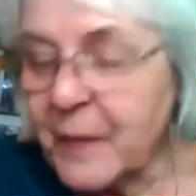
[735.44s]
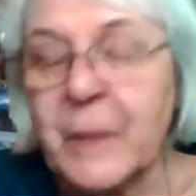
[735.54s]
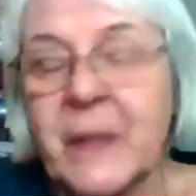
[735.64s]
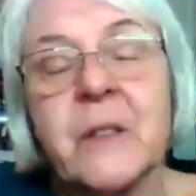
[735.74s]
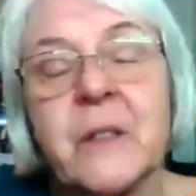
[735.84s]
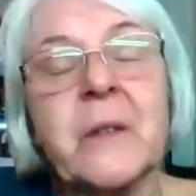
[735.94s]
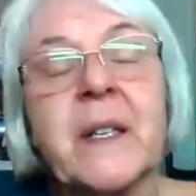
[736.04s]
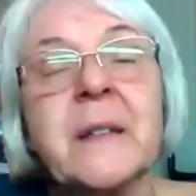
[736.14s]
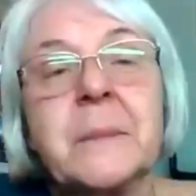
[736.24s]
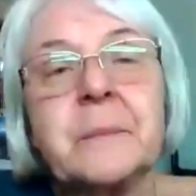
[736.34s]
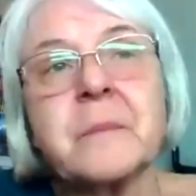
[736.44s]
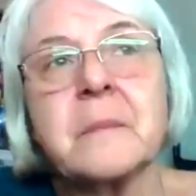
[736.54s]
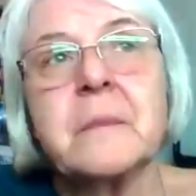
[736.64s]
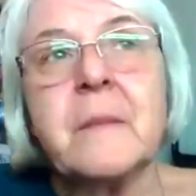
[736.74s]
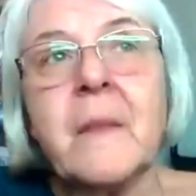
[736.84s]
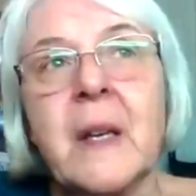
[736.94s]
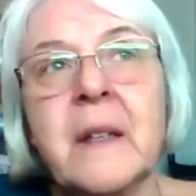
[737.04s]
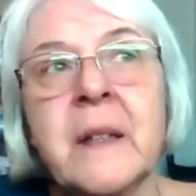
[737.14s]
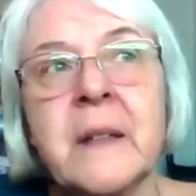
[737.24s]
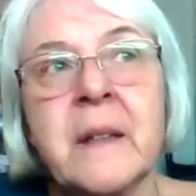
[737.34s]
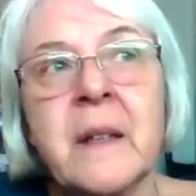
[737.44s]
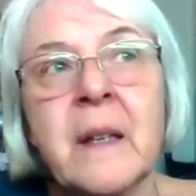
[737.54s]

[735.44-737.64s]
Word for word: ministry in